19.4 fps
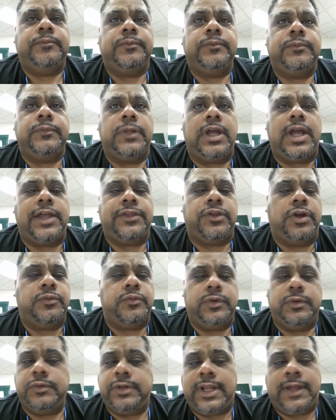I thought we
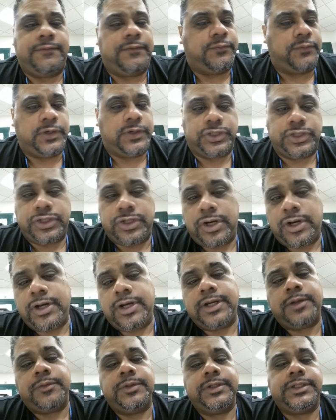would have a fresh start. I
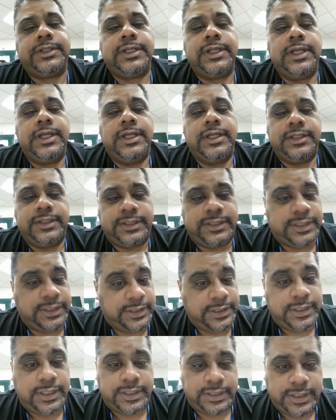was still a
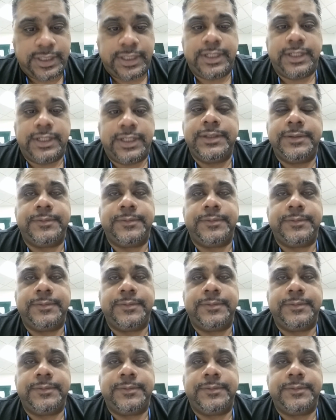young kid.